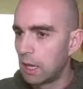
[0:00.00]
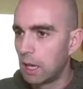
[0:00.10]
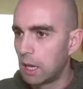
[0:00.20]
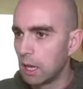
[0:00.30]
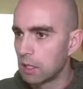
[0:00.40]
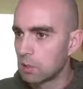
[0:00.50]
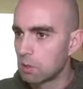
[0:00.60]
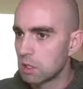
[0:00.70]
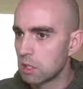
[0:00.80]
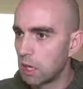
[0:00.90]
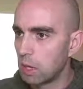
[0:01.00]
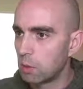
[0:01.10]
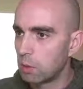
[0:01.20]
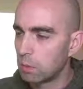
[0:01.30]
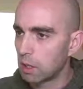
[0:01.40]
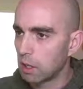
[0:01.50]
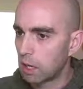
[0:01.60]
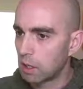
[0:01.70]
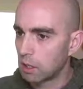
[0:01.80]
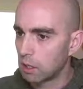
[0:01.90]
and we'll see how people are
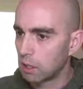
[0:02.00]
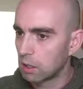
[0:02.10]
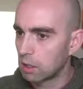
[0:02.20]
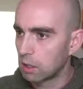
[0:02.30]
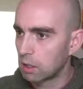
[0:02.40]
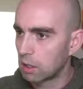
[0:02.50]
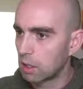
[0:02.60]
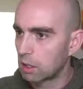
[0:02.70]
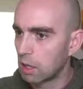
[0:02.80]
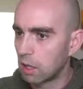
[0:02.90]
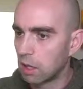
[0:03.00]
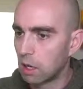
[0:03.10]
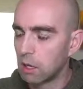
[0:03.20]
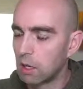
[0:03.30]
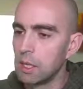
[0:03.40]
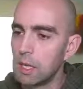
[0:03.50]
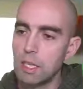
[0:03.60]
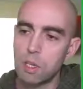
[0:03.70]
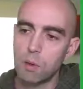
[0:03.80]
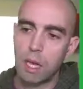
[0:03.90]
getting on.
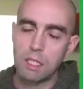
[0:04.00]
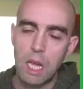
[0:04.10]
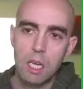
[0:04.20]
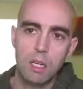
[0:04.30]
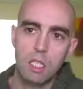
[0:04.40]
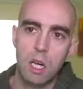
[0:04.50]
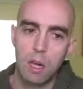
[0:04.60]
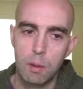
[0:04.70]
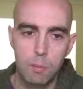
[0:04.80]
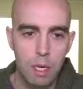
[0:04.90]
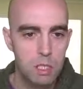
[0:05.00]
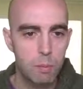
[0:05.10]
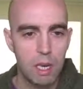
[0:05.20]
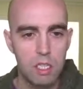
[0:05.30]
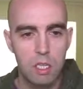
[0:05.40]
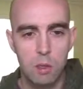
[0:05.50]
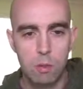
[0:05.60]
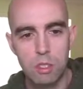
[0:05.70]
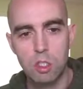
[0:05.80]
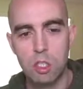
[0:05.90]
So again, take your time, especially with
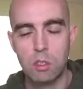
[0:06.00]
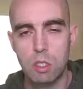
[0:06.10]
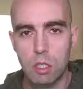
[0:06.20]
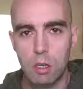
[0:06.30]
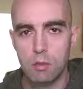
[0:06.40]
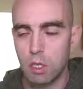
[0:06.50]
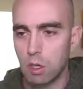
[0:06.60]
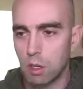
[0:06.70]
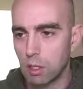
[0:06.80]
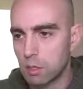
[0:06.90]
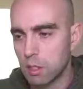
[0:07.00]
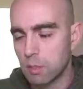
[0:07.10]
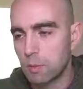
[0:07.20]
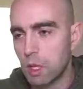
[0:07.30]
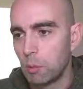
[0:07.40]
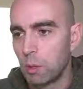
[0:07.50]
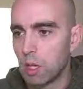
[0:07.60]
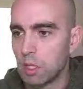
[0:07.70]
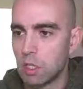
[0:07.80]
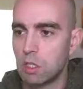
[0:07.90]
the choosing of the colors,
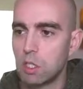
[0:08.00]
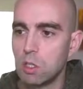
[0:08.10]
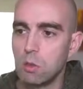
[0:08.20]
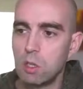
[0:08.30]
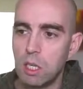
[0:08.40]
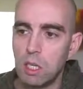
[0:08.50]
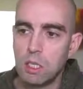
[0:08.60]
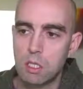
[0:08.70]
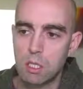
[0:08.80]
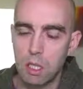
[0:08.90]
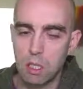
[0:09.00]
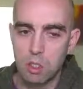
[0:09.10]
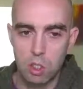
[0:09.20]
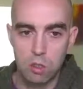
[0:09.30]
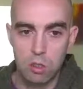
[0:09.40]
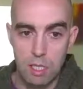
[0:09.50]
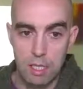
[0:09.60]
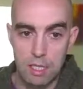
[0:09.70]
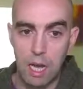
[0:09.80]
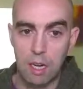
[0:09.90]
because you do need to choose the
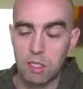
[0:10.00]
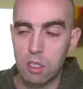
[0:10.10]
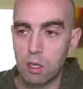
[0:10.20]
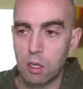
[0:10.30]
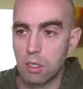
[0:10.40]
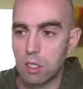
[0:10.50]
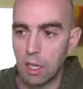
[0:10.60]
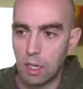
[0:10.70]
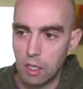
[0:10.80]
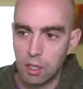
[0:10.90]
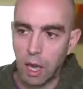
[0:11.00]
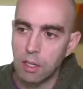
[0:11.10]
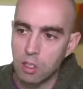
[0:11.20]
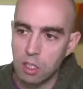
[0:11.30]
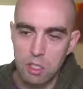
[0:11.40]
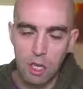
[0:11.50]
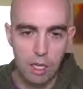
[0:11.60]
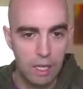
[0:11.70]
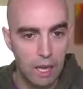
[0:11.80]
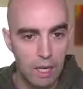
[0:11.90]
exact colors. You can't just kind of
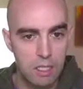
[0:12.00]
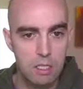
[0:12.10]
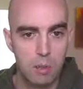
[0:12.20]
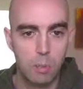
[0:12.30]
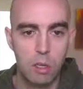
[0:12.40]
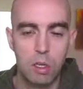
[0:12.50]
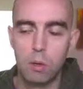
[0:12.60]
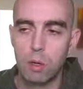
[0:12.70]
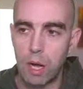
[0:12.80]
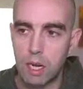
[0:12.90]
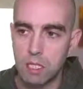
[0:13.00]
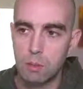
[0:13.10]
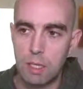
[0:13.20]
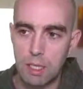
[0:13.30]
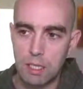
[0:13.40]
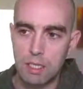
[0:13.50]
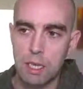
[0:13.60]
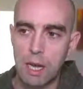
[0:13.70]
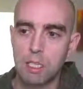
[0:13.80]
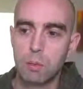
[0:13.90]
guess the blue. It has to be the
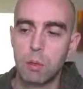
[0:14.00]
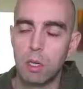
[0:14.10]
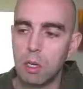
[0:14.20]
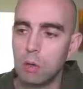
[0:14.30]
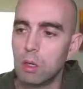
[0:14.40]
exact blue